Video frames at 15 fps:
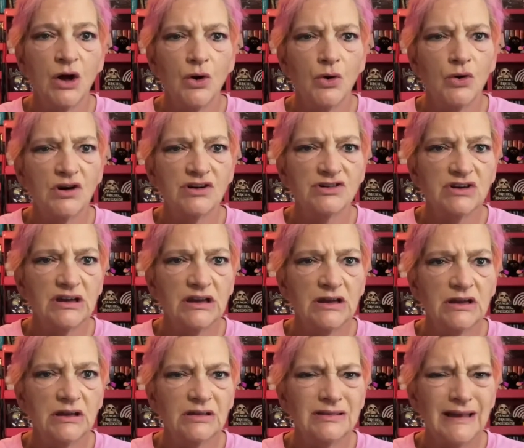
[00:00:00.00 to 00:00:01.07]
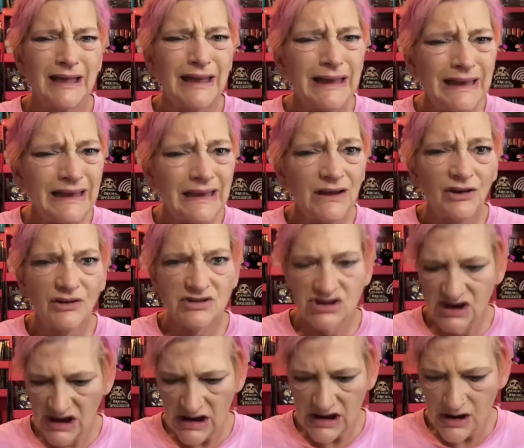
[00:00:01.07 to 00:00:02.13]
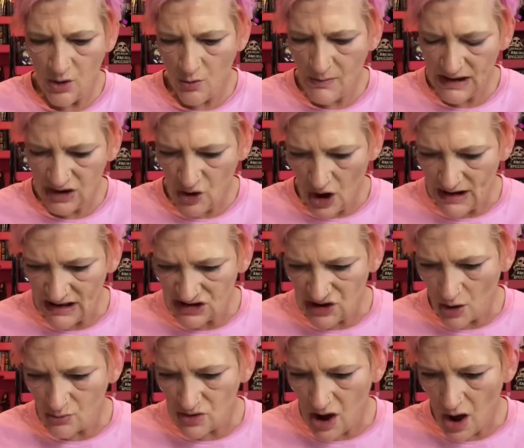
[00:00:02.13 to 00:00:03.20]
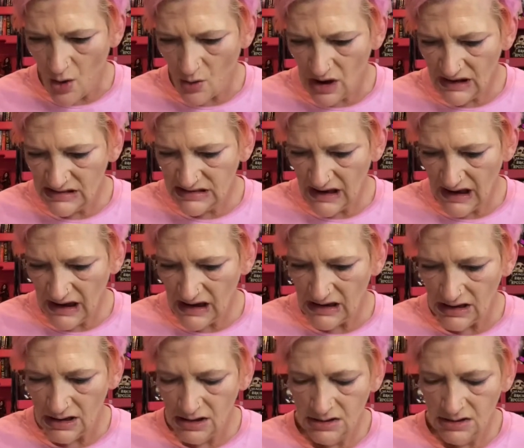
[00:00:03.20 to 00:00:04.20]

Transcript: Or she? Is he? She? Oh my God, I don't know. It's a he.